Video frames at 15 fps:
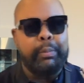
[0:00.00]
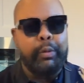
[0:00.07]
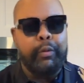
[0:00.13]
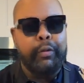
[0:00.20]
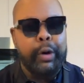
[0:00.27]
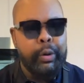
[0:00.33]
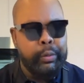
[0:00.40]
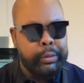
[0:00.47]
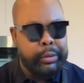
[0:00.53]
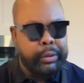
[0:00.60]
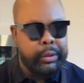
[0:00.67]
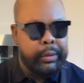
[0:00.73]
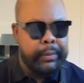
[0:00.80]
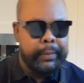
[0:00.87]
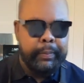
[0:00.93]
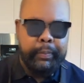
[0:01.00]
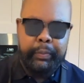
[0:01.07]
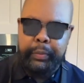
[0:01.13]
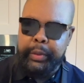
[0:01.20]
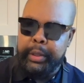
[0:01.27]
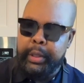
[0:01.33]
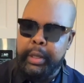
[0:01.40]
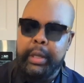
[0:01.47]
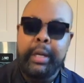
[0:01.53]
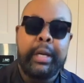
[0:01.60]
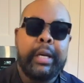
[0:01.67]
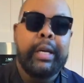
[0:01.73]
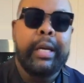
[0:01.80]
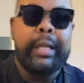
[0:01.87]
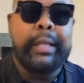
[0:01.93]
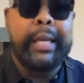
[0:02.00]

folks. And